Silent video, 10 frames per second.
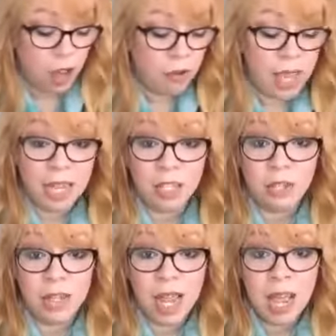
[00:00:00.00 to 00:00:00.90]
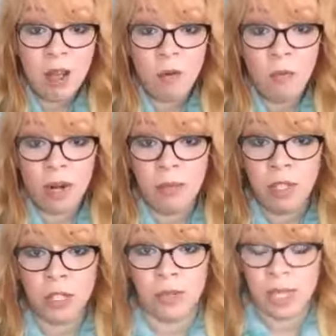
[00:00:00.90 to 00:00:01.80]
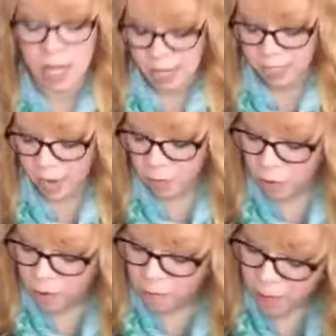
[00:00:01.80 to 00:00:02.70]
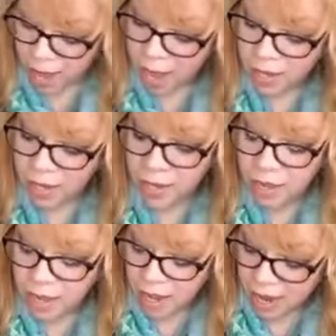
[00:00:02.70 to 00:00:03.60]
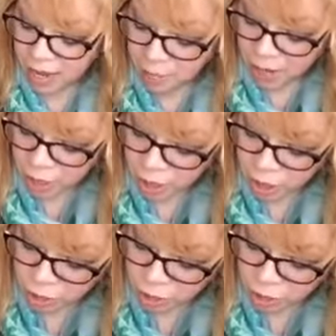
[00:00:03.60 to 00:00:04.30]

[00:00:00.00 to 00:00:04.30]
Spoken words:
okay, so now what I'm doing is that I'm going back and I'm actually